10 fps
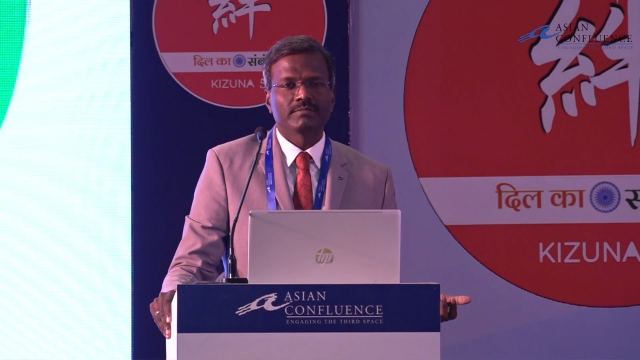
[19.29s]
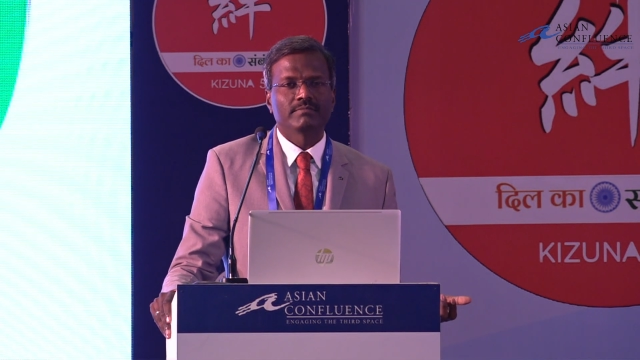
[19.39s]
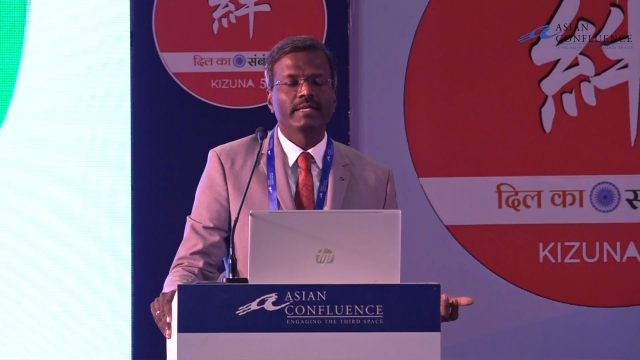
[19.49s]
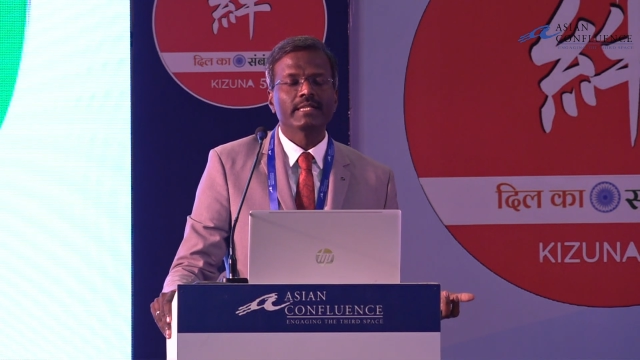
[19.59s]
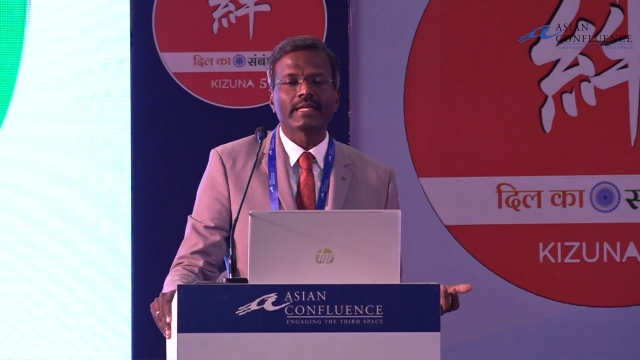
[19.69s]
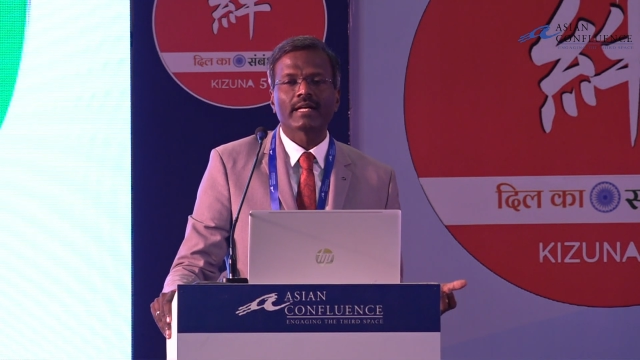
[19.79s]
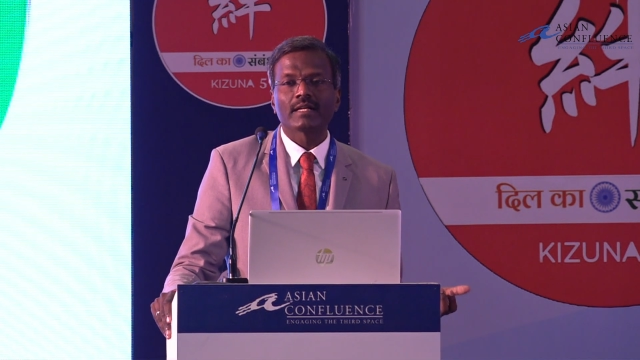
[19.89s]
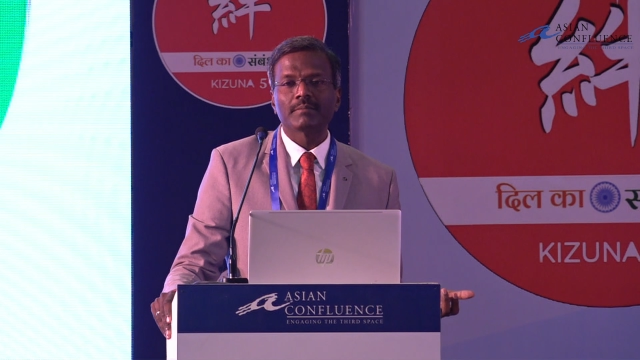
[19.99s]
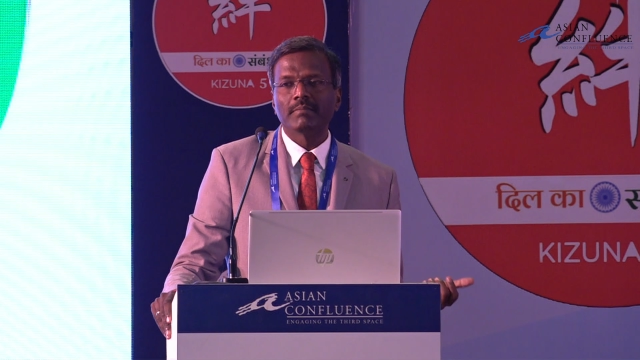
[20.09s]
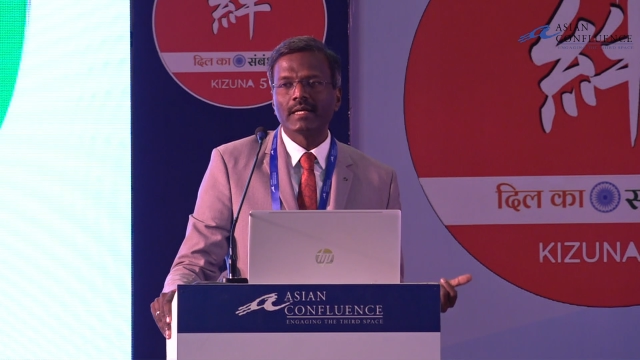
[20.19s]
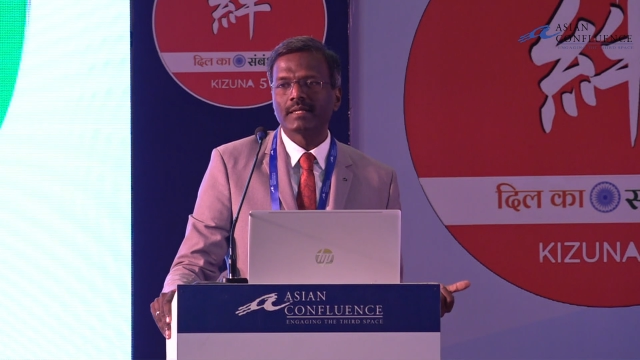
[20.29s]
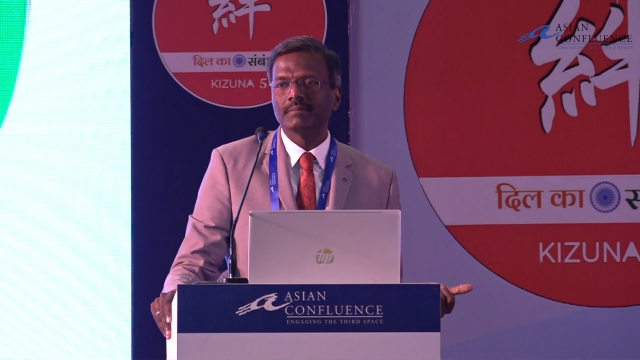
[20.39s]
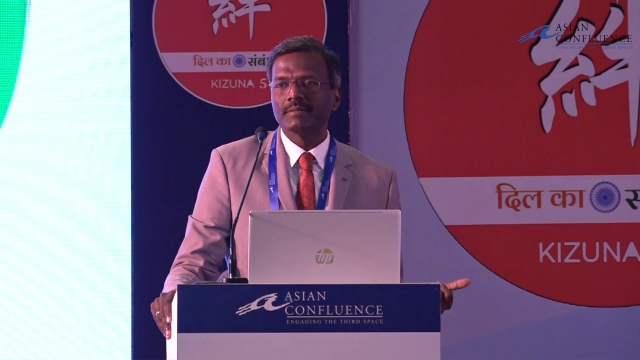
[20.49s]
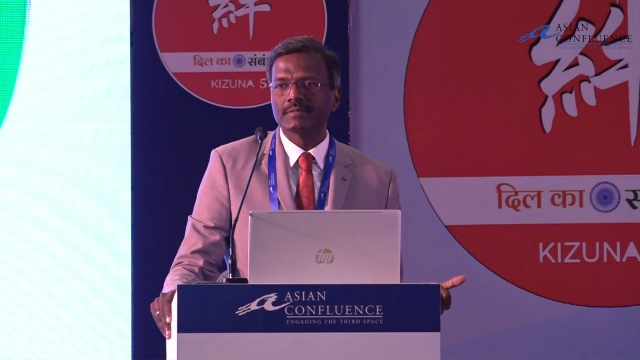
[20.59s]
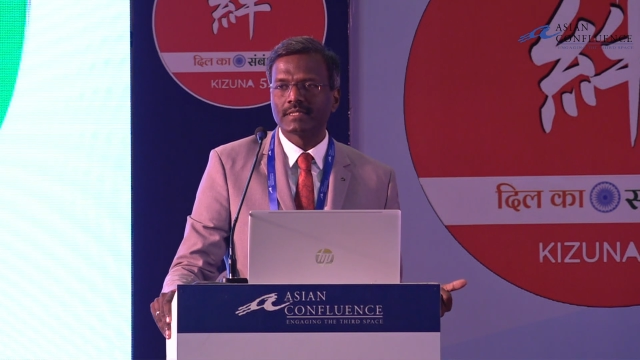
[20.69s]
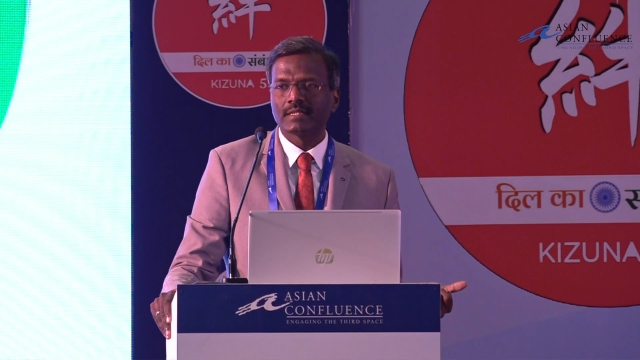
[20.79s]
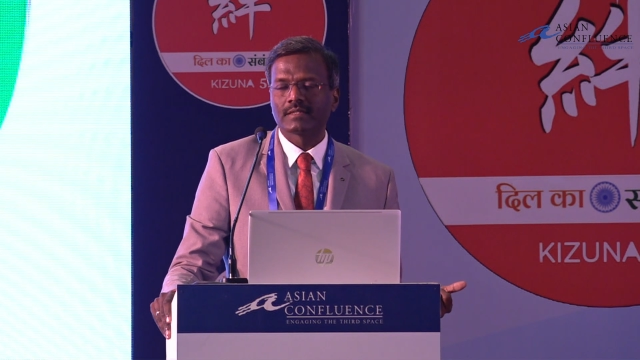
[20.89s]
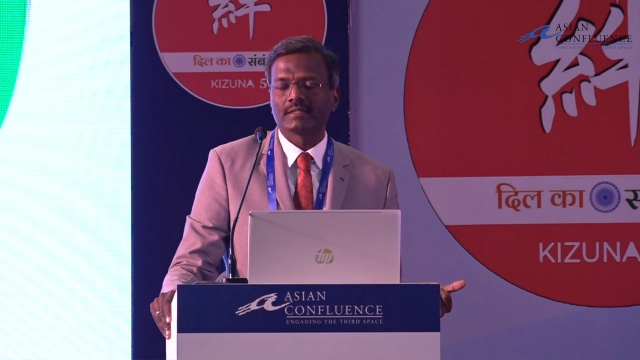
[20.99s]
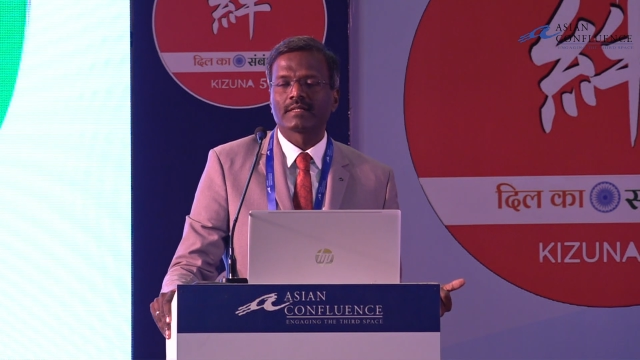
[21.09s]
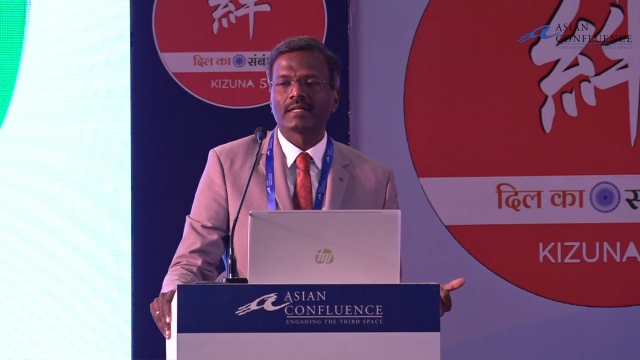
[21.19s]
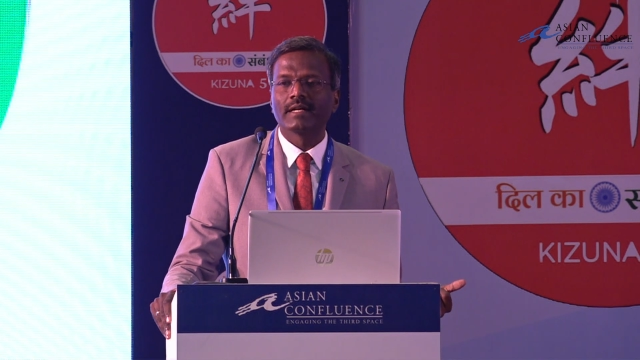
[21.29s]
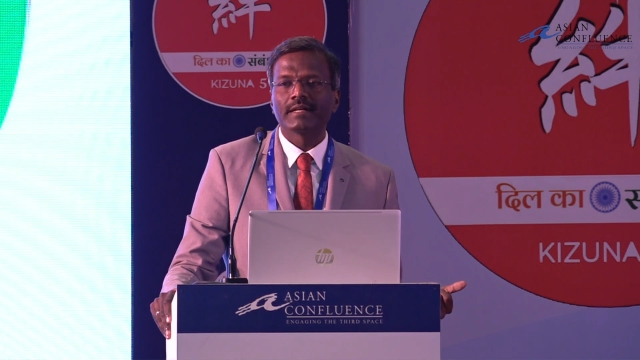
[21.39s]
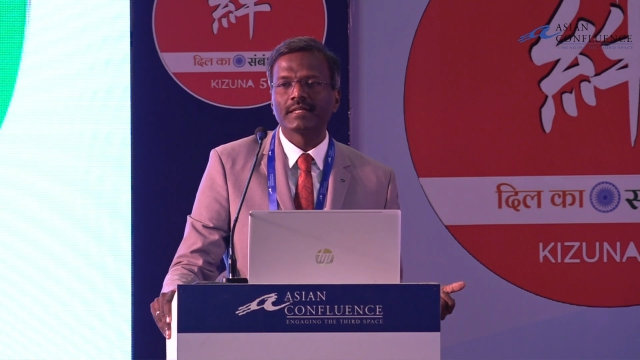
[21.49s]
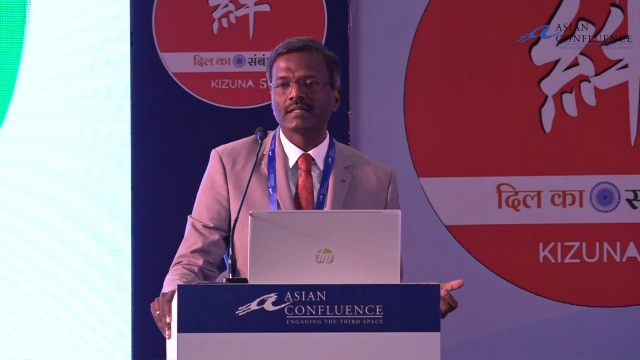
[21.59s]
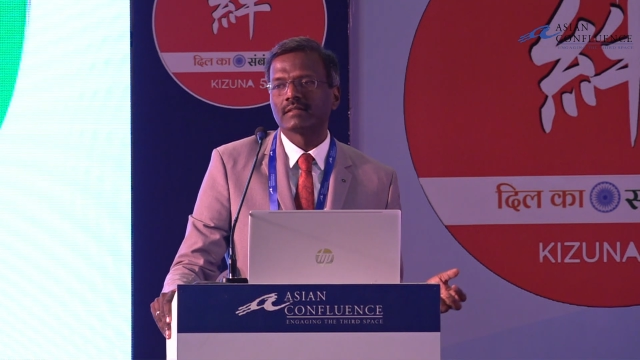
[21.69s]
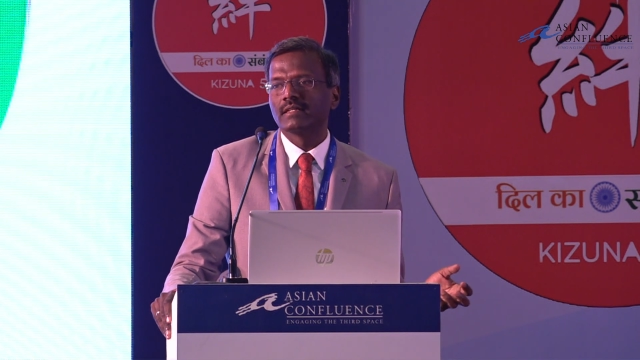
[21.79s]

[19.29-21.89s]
being taken by BIMSTEC regarding